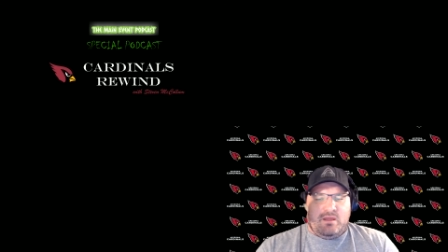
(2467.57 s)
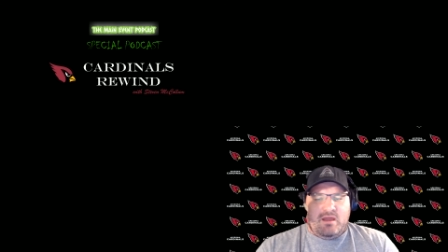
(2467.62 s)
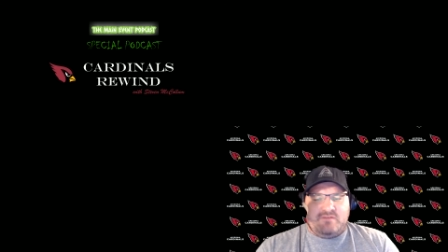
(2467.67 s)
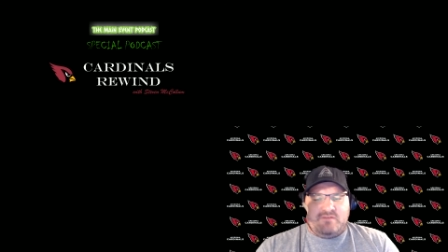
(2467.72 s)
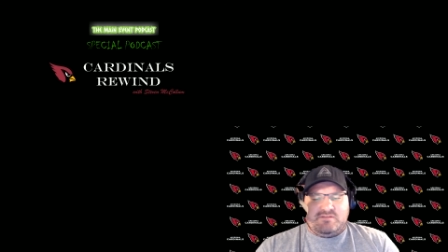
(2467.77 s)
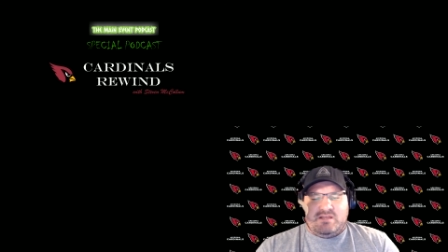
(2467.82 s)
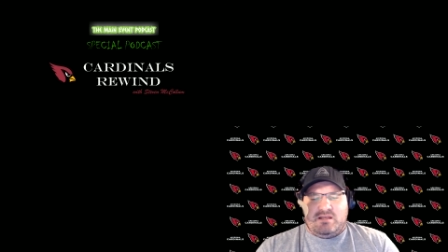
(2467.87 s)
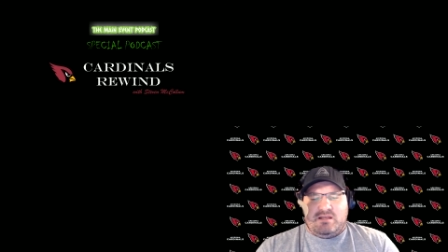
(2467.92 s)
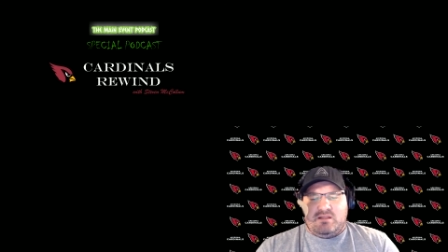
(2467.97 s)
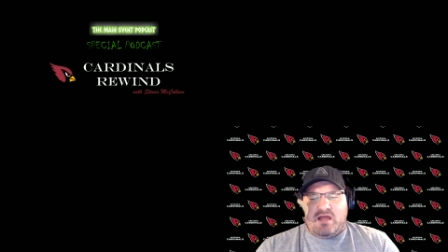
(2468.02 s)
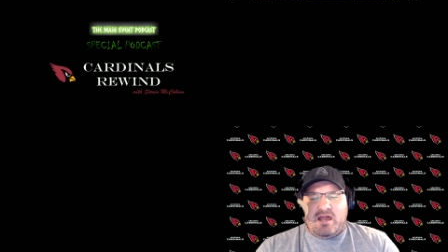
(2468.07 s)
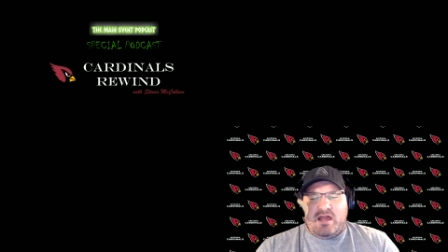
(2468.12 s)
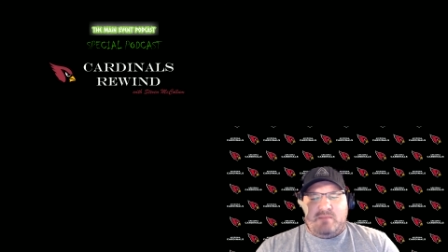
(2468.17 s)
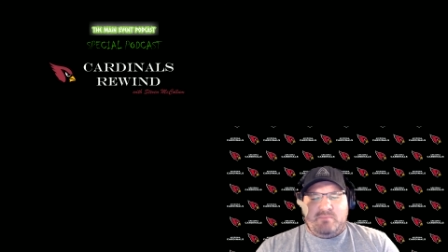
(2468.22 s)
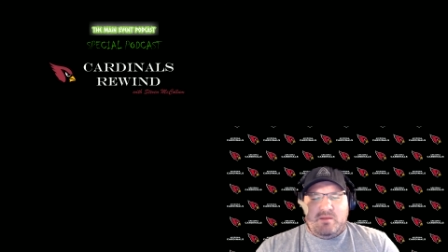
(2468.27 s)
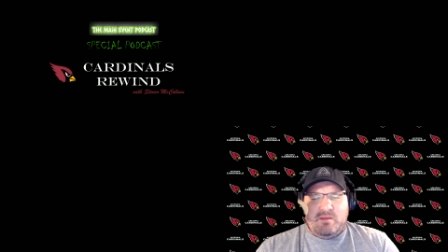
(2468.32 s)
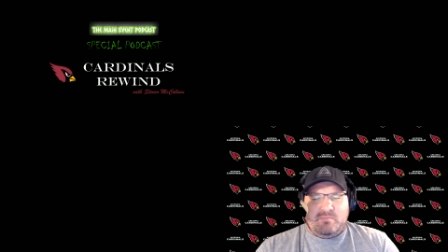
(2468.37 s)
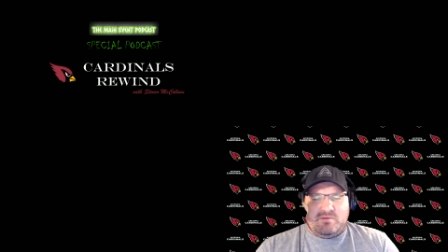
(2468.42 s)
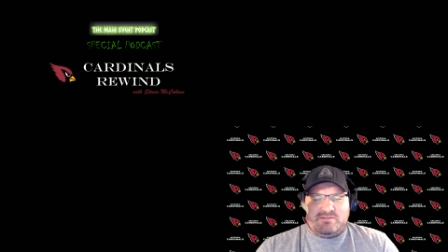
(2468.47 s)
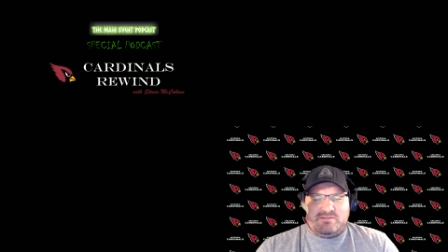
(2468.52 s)
I've seen a lot of
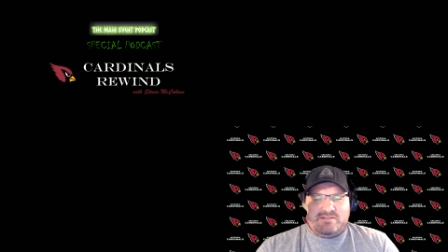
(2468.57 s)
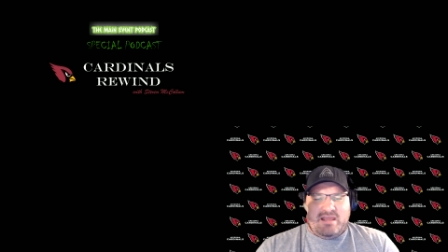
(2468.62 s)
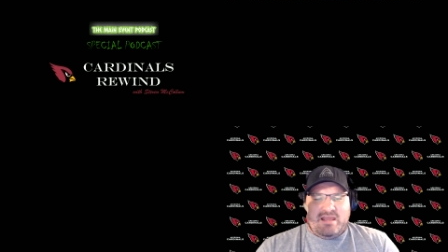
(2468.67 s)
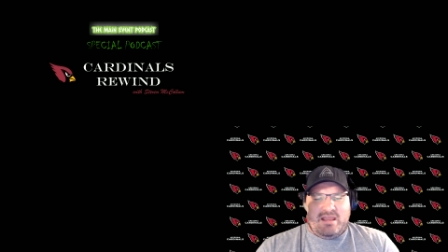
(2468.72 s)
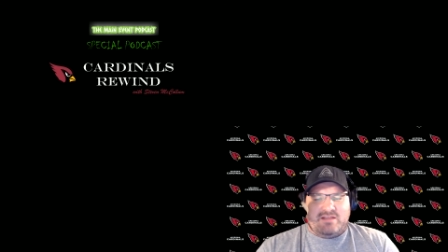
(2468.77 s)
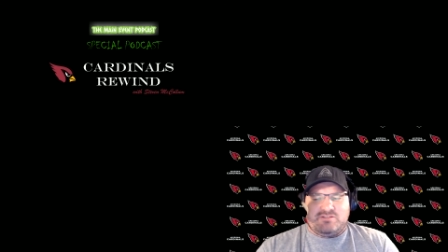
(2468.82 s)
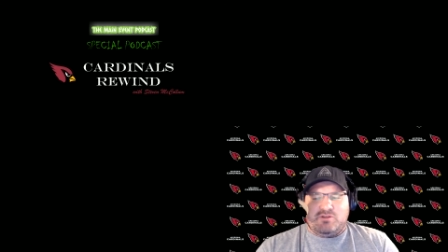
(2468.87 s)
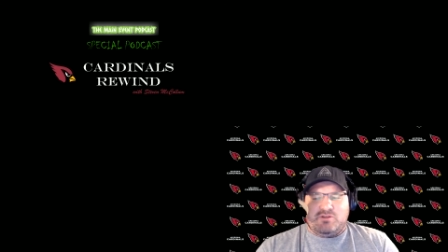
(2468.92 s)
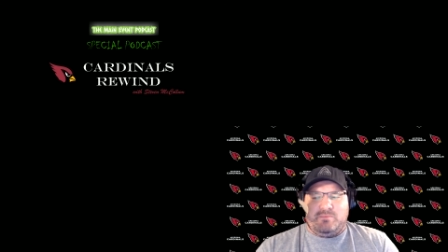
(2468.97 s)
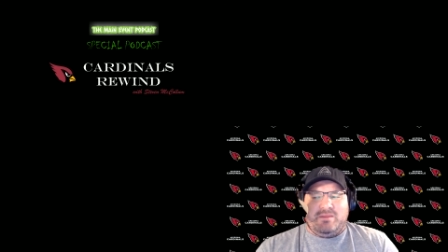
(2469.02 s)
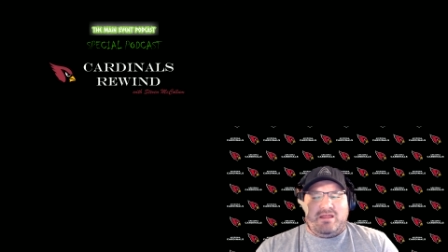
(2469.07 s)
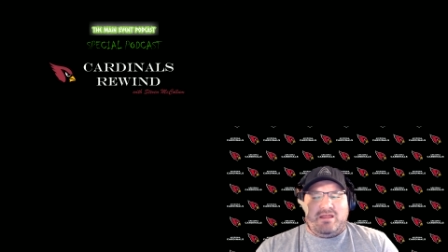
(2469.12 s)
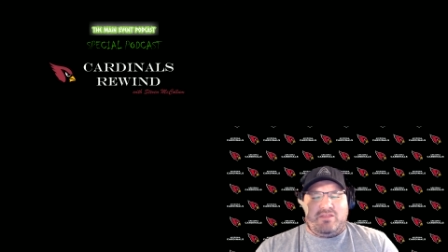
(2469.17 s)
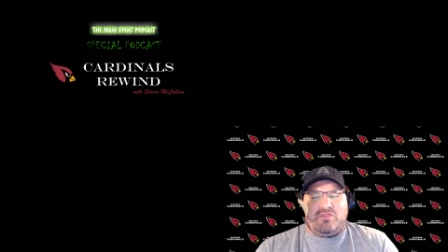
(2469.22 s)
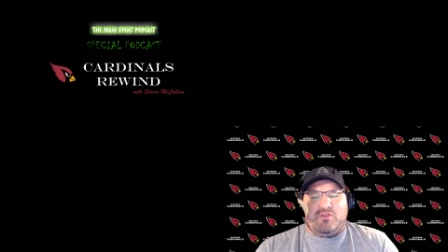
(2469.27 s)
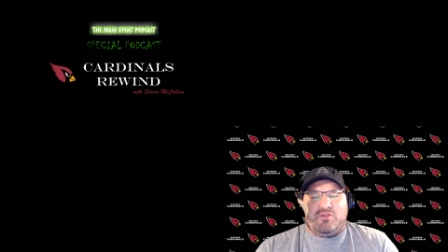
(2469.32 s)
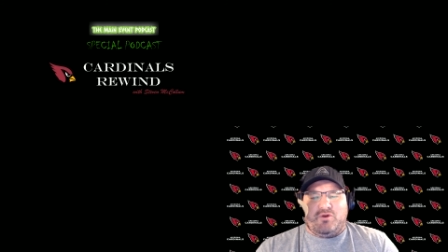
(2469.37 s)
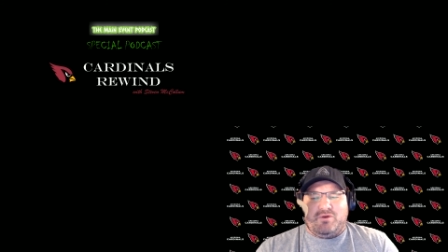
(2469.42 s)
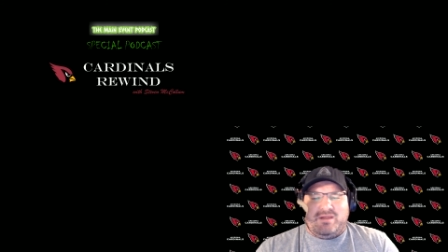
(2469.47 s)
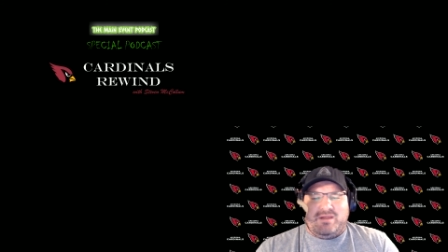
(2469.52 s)
people saying it's going to be like
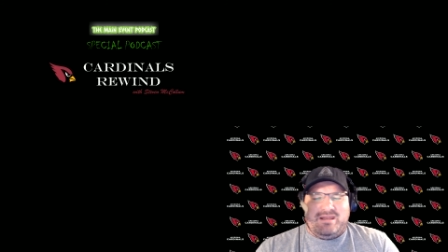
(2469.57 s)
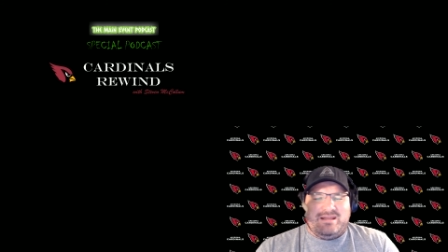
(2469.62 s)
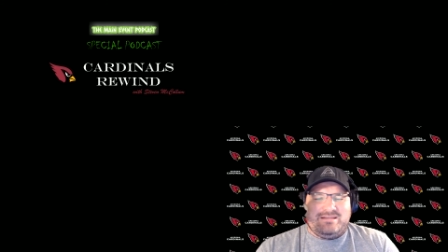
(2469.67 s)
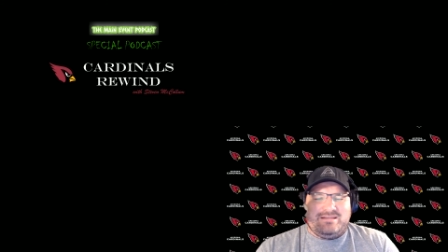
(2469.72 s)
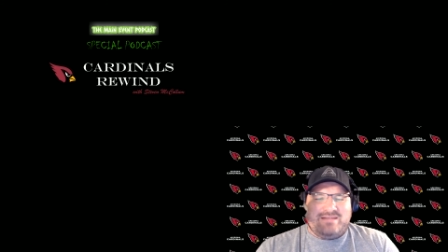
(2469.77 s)
thirty to